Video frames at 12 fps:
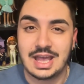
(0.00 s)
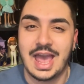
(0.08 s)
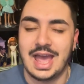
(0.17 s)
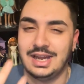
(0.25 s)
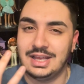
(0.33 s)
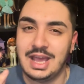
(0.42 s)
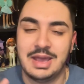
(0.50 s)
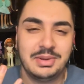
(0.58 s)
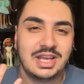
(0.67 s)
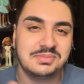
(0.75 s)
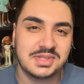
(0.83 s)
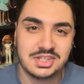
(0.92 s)
And it, it
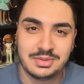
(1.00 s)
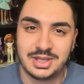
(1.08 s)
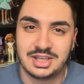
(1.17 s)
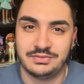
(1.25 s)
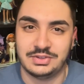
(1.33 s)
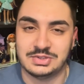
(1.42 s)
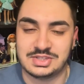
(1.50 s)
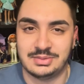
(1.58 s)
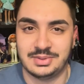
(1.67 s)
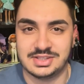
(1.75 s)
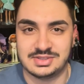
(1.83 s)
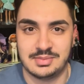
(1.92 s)
becomes a little bit confusing
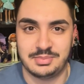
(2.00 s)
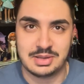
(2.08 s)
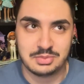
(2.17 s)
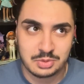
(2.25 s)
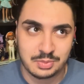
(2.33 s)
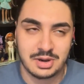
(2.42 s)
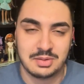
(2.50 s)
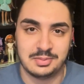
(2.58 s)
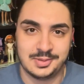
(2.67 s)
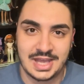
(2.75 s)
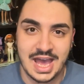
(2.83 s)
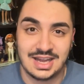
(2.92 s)
because then people will
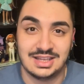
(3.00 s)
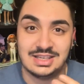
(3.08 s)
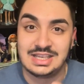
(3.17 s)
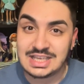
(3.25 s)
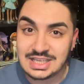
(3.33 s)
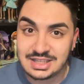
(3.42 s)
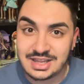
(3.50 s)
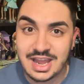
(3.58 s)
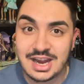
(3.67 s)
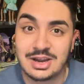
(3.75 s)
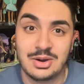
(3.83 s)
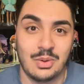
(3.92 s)
probably add an E in
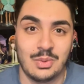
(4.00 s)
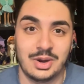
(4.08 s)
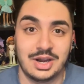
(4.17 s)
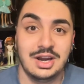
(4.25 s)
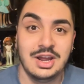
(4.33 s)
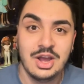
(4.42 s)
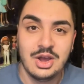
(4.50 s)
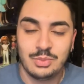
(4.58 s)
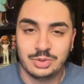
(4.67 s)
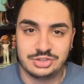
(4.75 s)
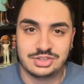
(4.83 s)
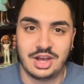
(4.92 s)
there, or
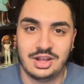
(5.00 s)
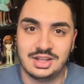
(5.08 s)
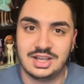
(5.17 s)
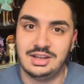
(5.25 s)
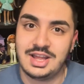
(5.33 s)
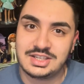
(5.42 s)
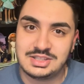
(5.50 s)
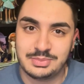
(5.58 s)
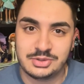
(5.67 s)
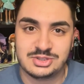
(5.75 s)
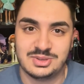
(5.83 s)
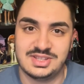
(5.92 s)
we'll just call it
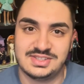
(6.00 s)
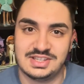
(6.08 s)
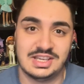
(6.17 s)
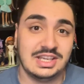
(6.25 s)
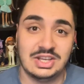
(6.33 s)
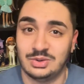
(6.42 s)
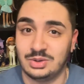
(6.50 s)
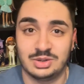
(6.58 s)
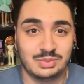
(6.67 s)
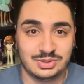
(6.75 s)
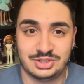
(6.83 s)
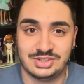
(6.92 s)
collectibles with a Z, or
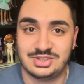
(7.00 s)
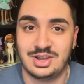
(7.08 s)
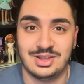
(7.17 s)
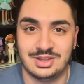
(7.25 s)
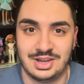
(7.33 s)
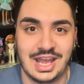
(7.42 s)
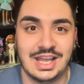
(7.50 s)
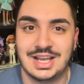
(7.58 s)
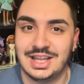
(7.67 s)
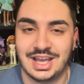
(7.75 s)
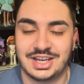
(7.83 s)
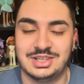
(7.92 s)
we'll just call it a
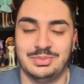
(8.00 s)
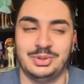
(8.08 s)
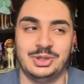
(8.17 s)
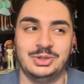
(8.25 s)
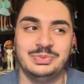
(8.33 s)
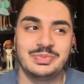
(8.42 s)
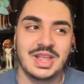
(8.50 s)
collectible